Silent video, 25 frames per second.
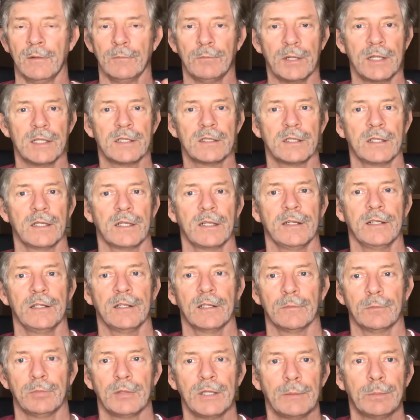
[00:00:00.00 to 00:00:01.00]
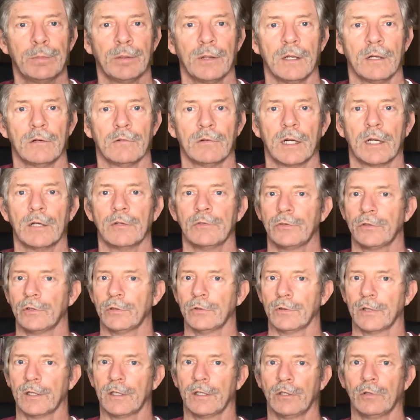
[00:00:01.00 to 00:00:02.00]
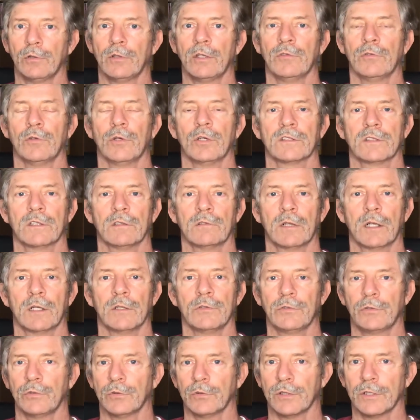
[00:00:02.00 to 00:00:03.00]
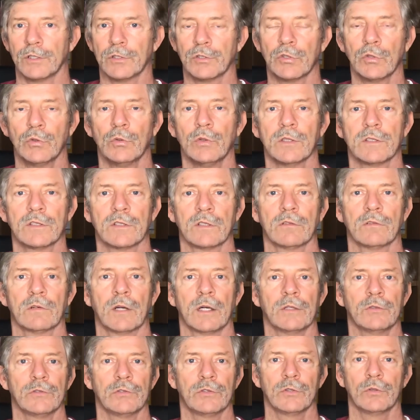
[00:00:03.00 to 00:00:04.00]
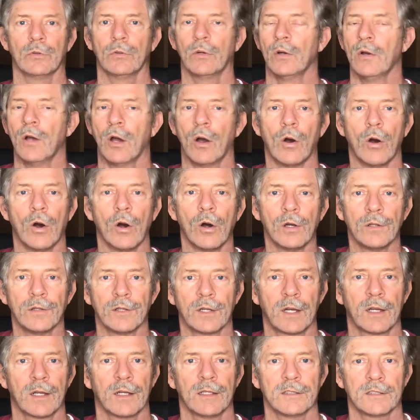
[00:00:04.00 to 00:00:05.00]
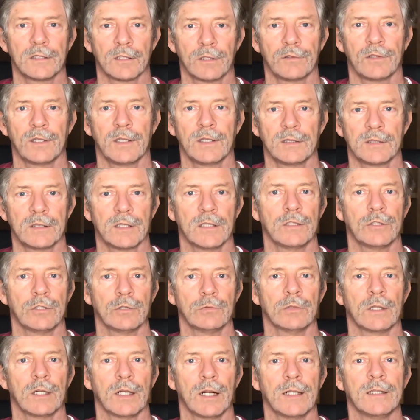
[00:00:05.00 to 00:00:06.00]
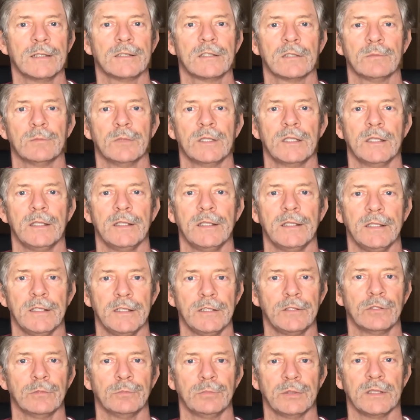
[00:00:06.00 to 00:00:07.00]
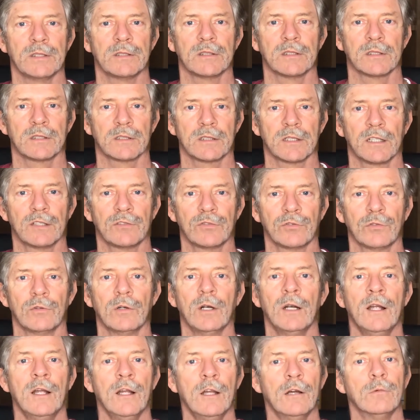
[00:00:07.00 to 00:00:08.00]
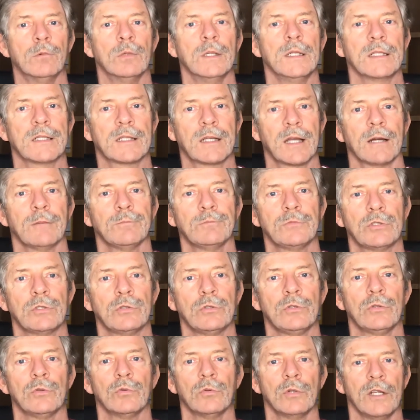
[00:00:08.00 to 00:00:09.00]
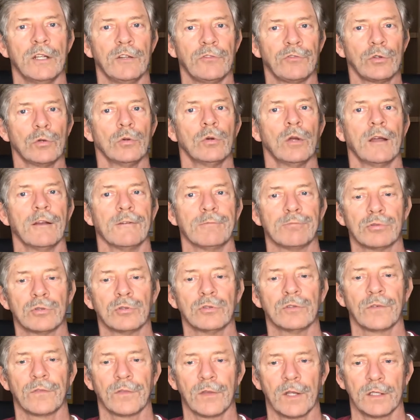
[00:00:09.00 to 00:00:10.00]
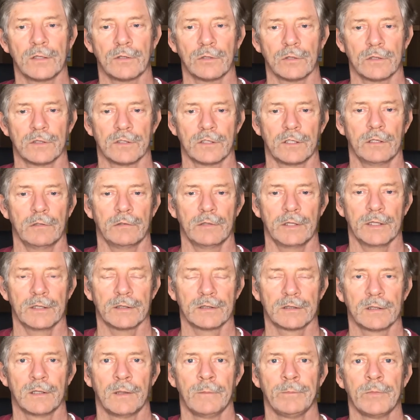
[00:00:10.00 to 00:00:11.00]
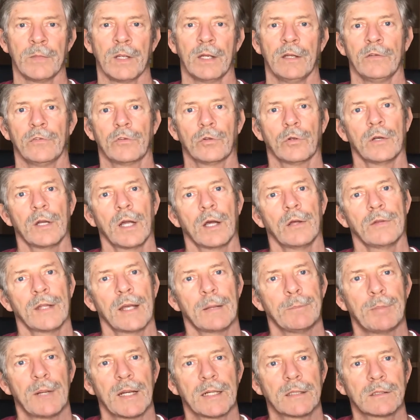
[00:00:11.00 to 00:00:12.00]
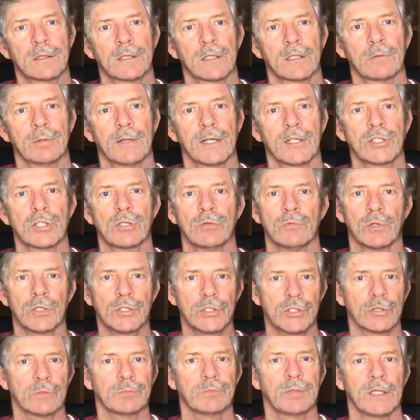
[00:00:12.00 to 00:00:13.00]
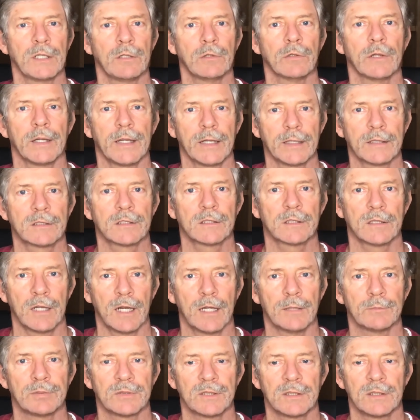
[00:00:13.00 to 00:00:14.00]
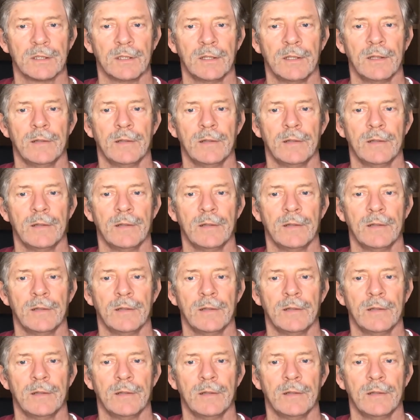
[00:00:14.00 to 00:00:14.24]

basically the people around you, the universe around you, the tools around you, all the kinds of things that you will ultimately need to be successful will come to you if you have proven that you're serious. So now that begs the question, what should be your next steps